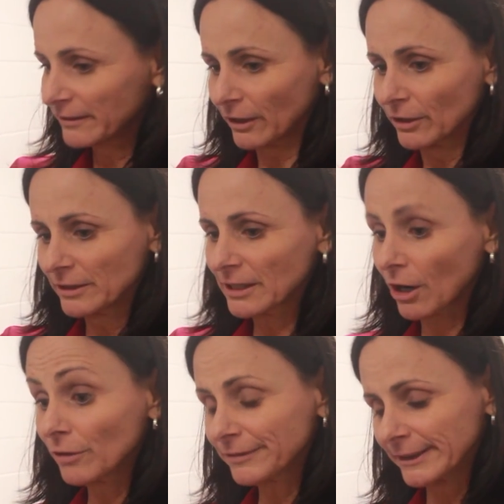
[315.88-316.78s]
So, you
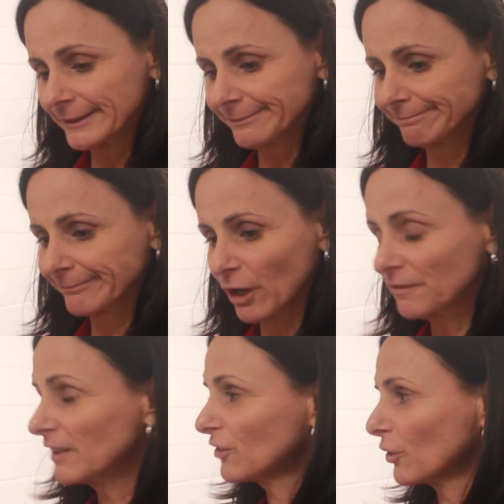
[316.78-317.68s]
know, hopefully
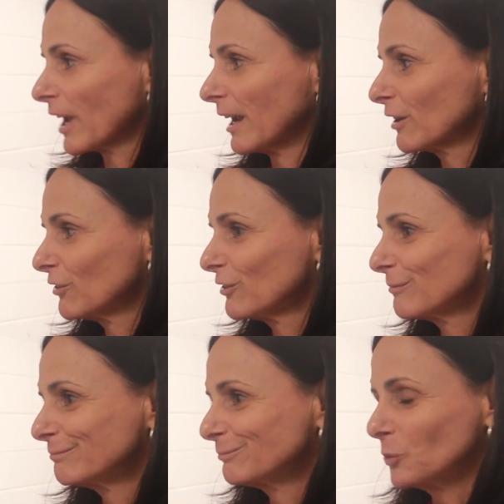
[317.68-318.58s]
it's okay because
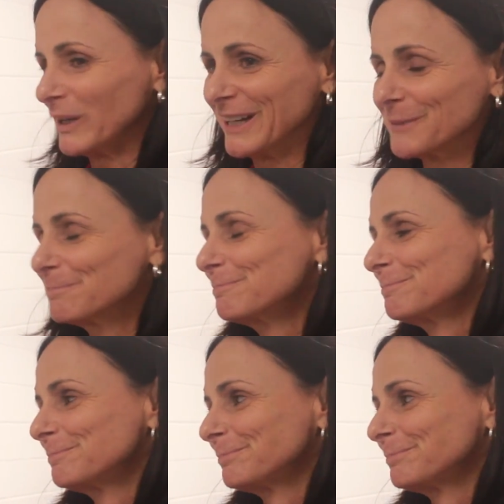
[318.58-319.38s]
we need them.